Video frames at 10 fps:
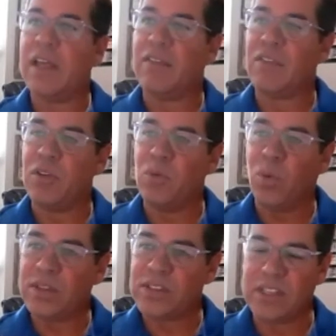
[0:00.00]
If you
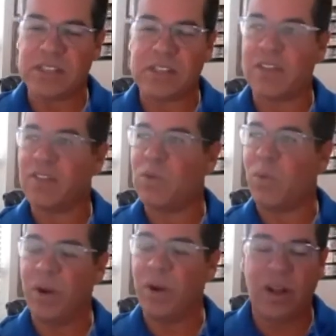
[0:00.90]
want
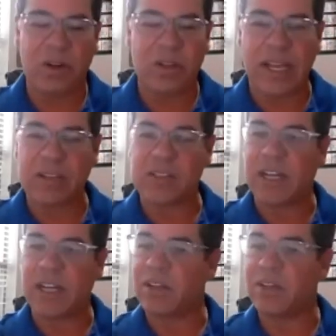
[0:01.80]

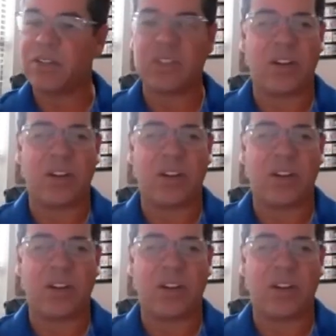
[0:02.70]
$100,000